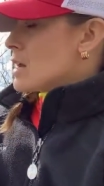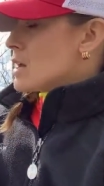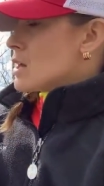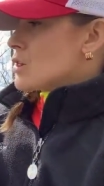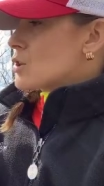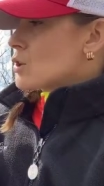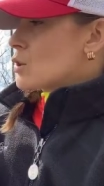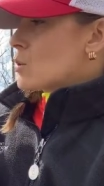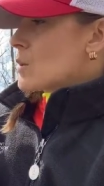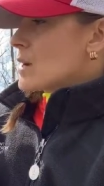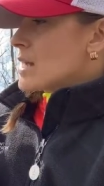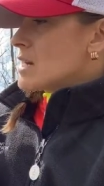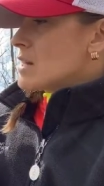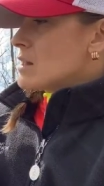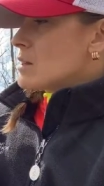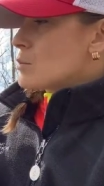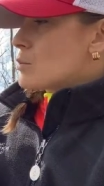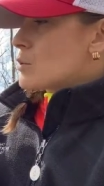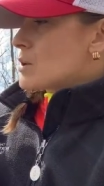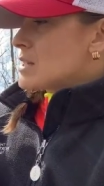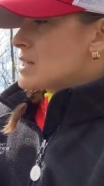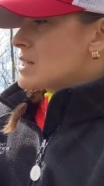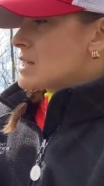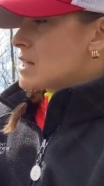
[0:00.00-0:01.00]
The queen and the
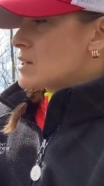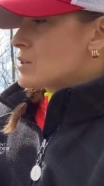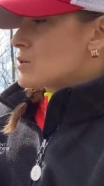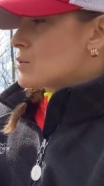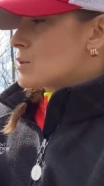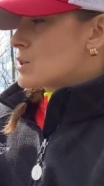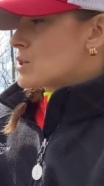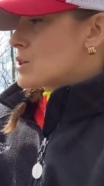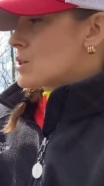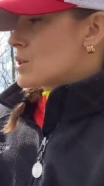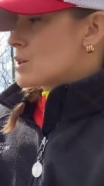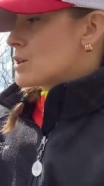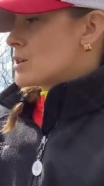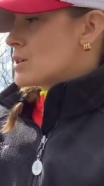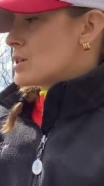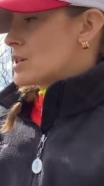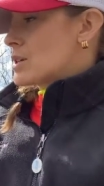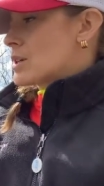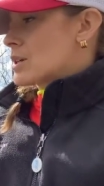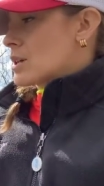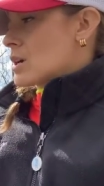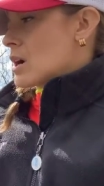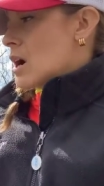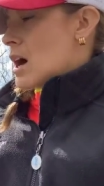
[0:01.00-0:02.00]
princess returned
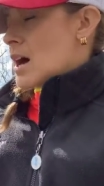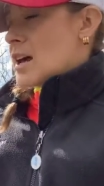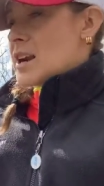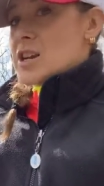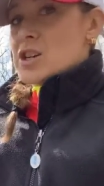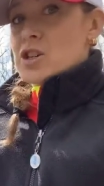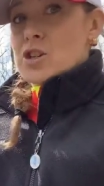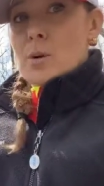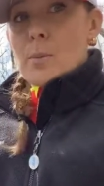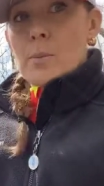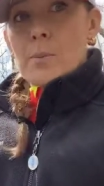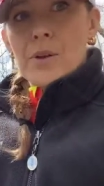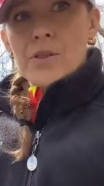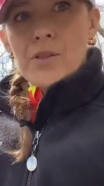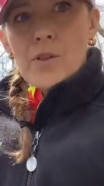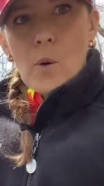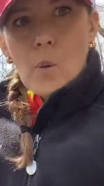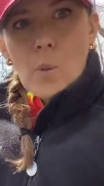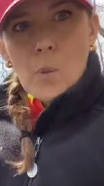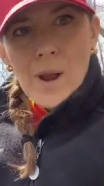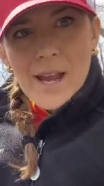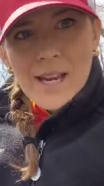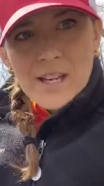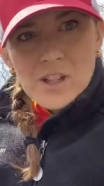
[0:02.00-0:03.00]
to the cottage, but the
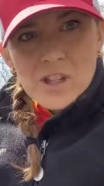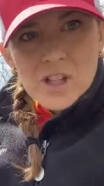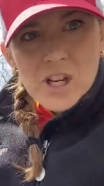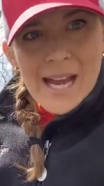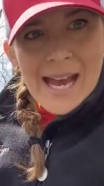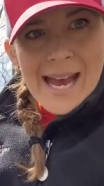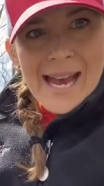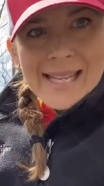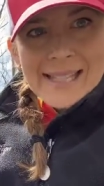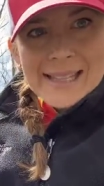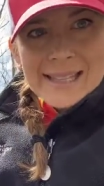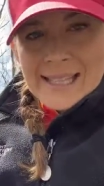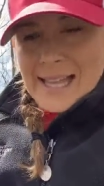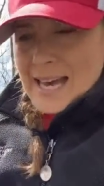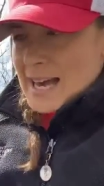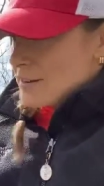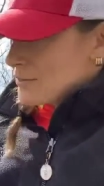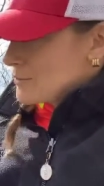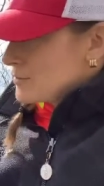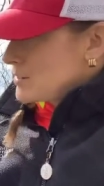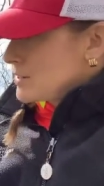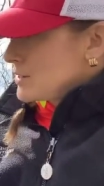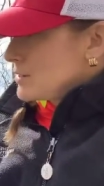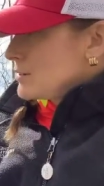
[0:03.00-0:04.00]
witch had
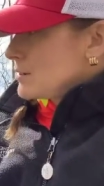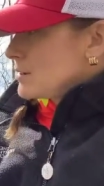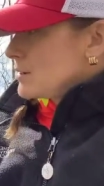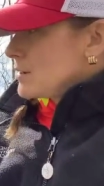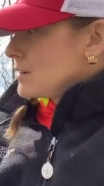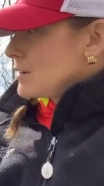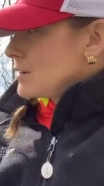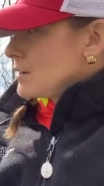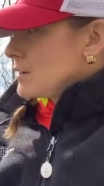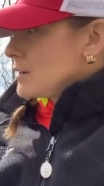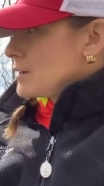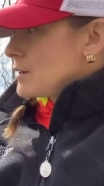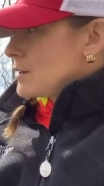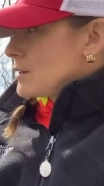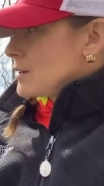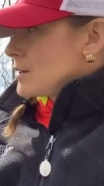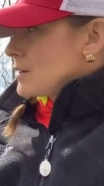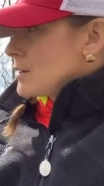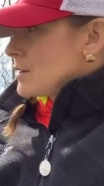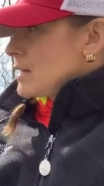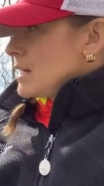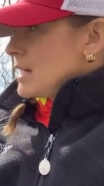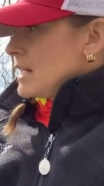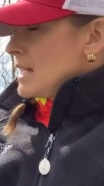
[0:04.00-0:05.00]
left.
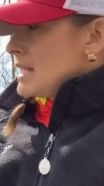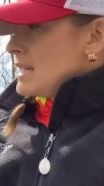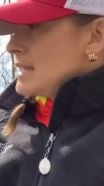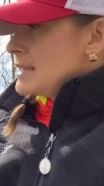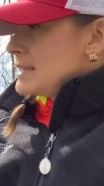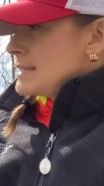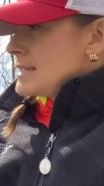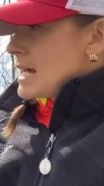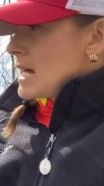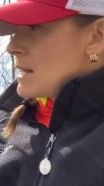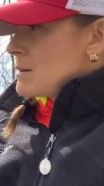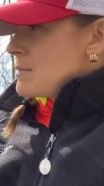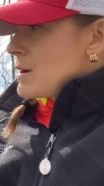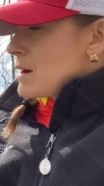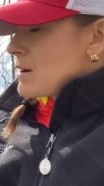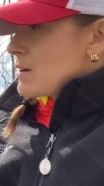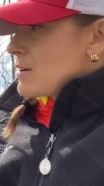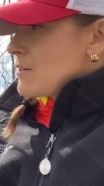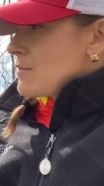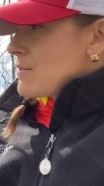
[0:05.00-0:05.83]
Instead, Merida